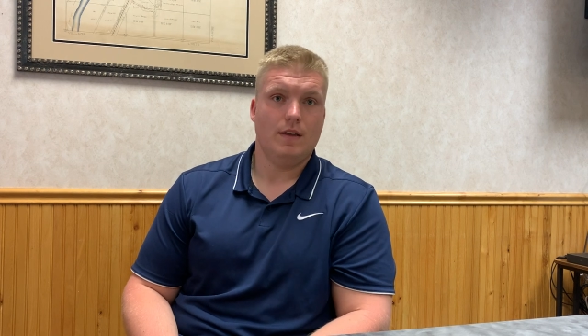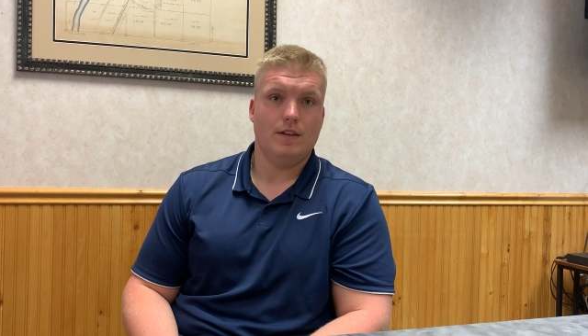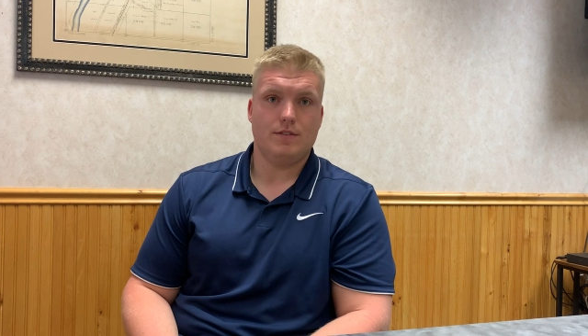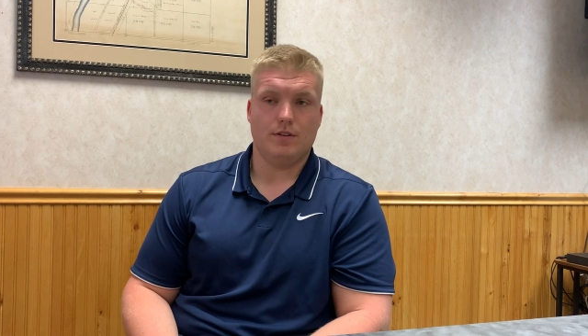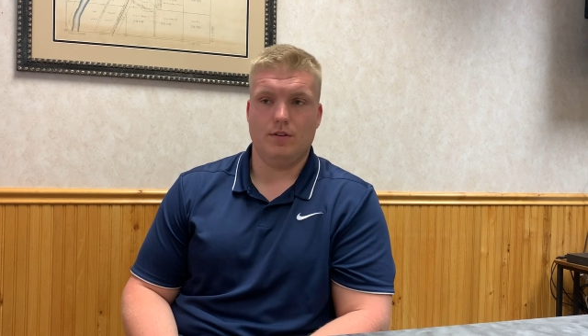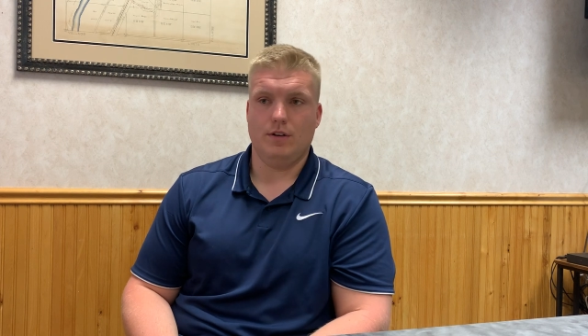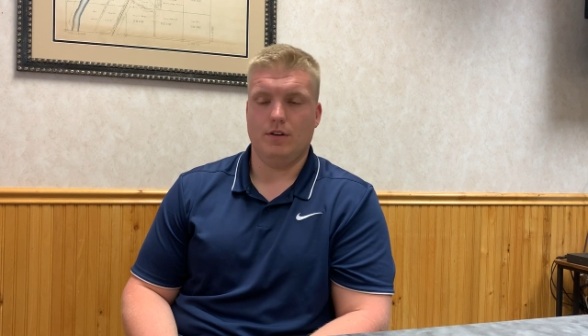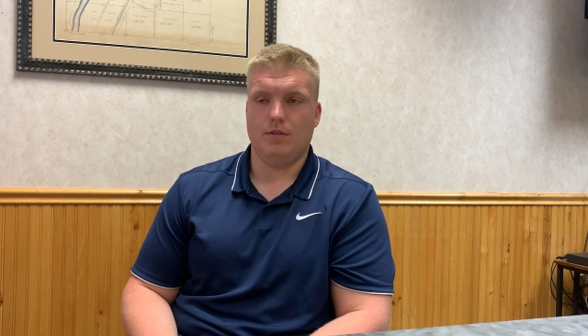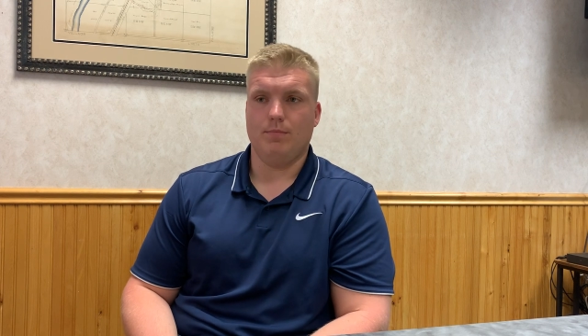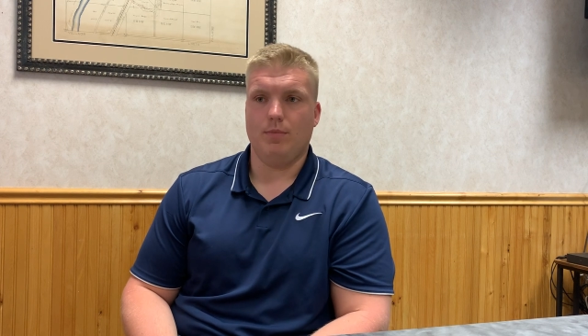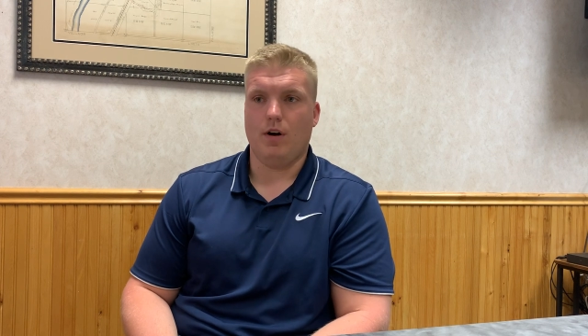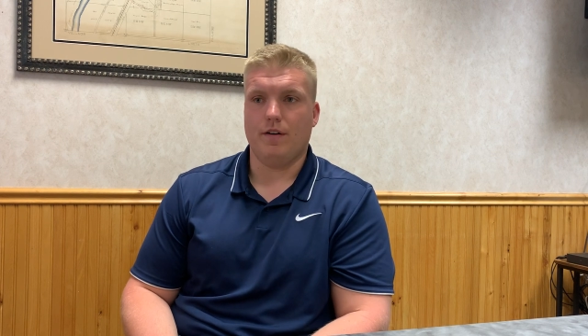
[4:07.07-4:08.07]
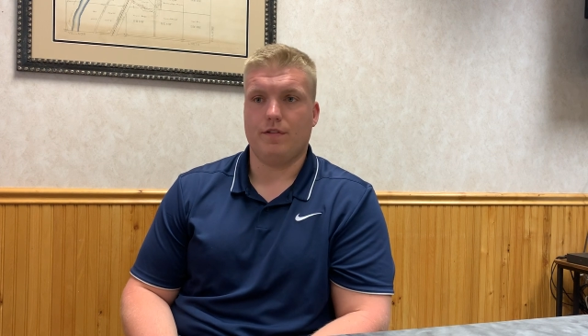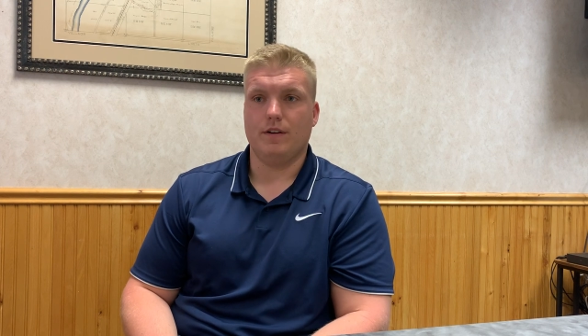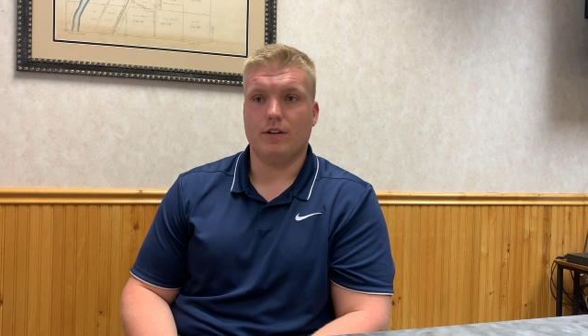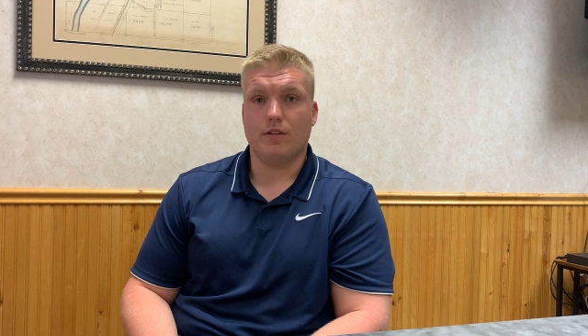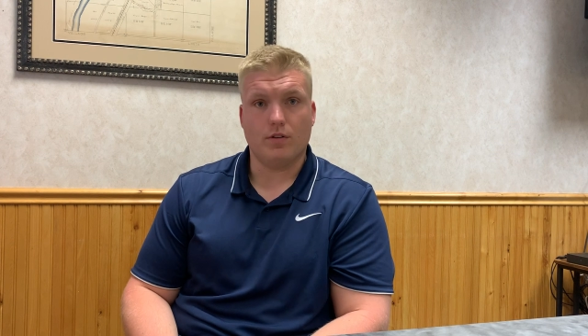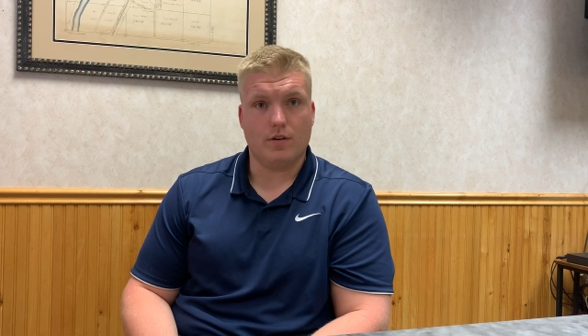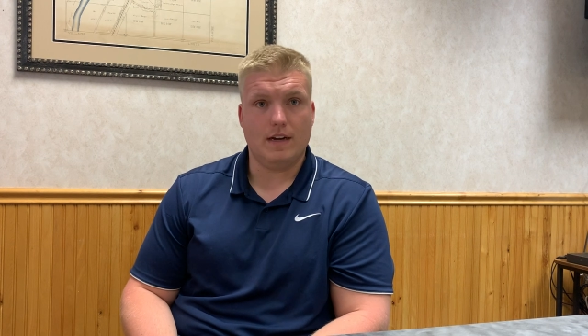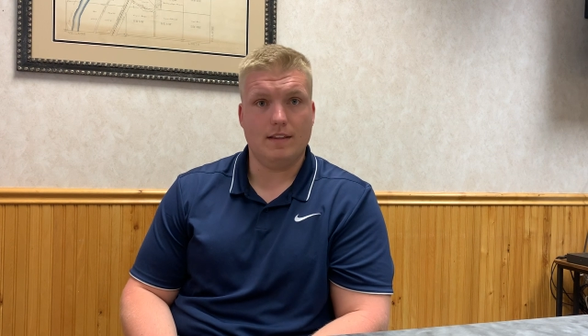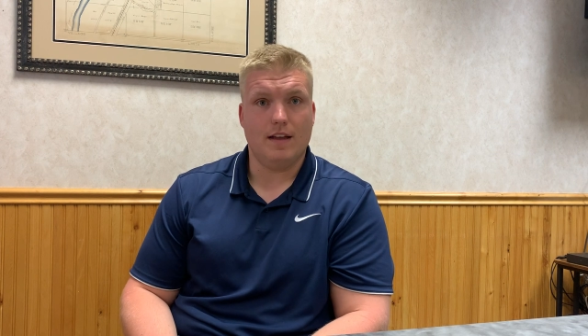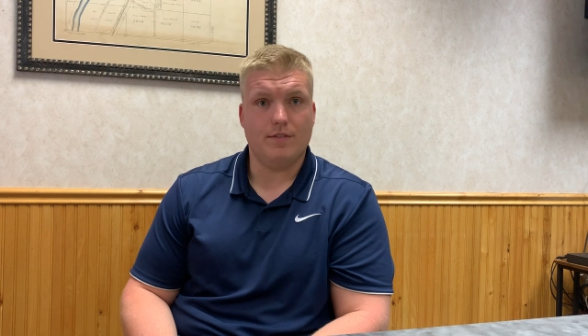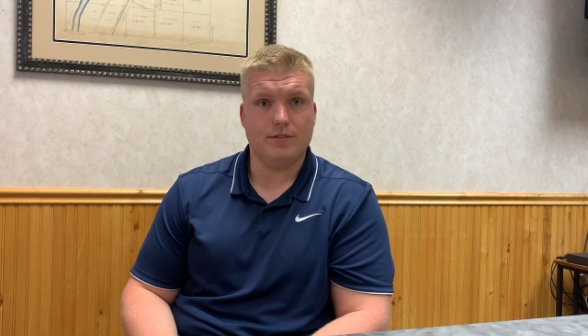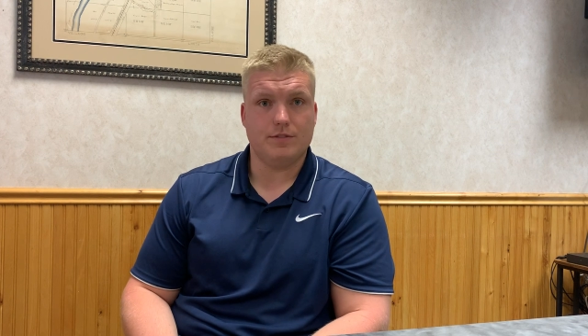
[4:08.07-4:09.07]
So, you know, offering the chloride
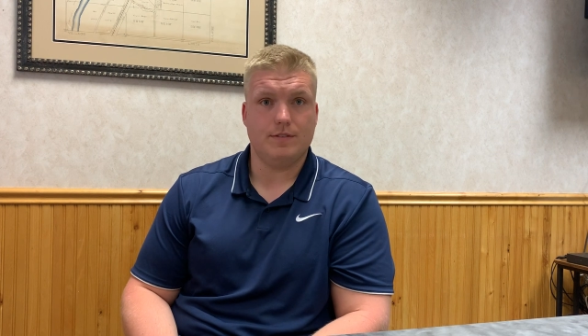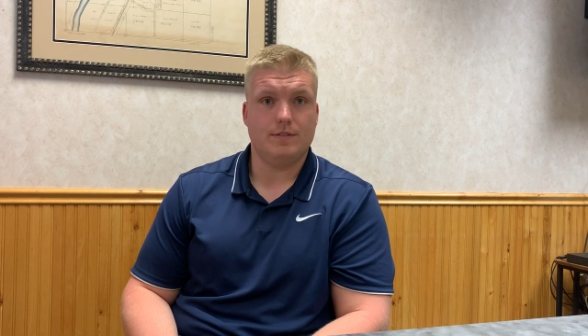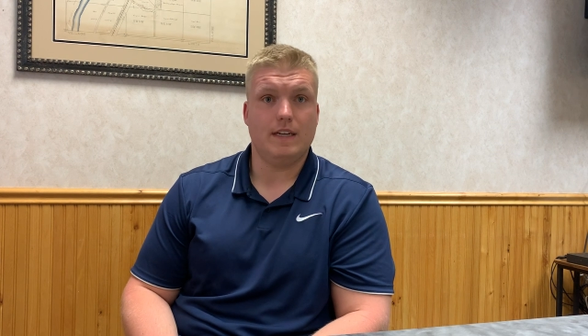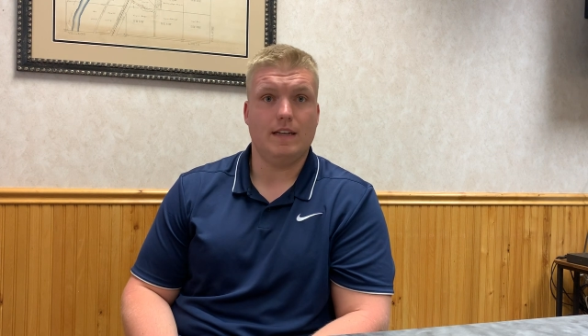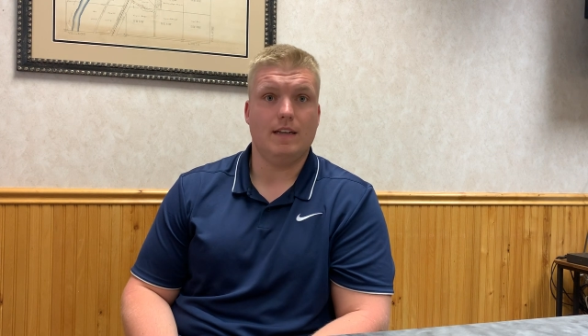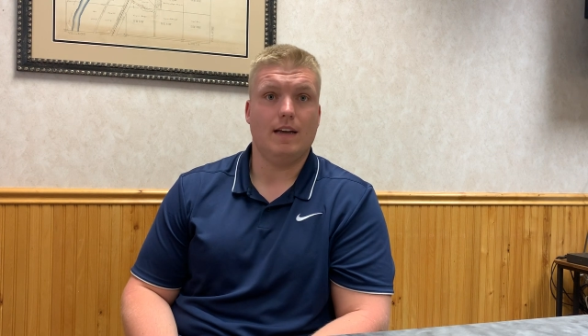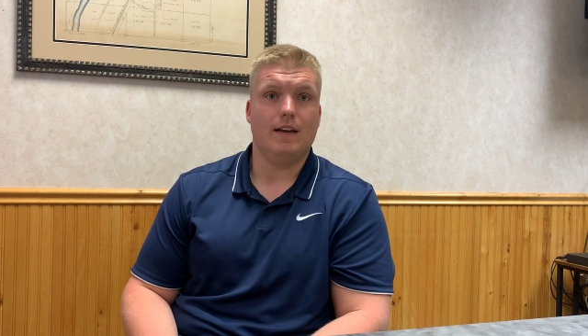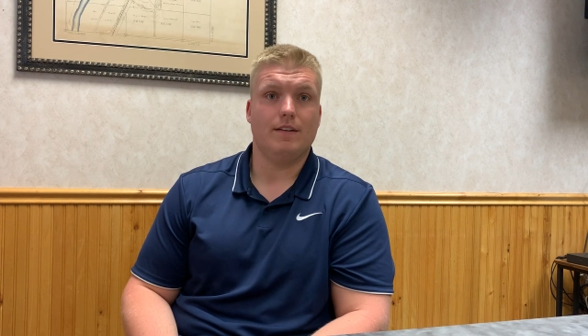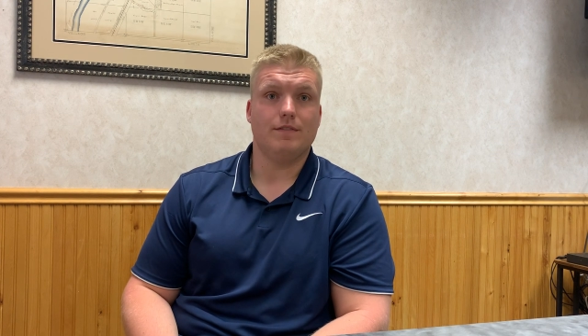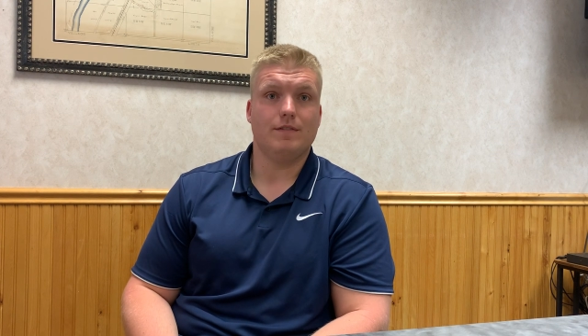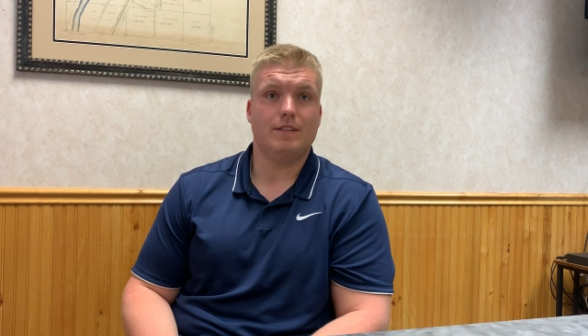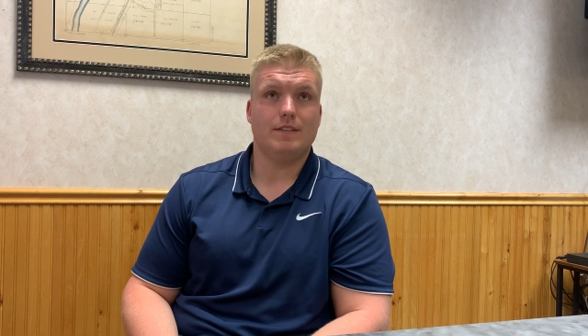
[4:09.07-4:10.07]
levels and taking kind of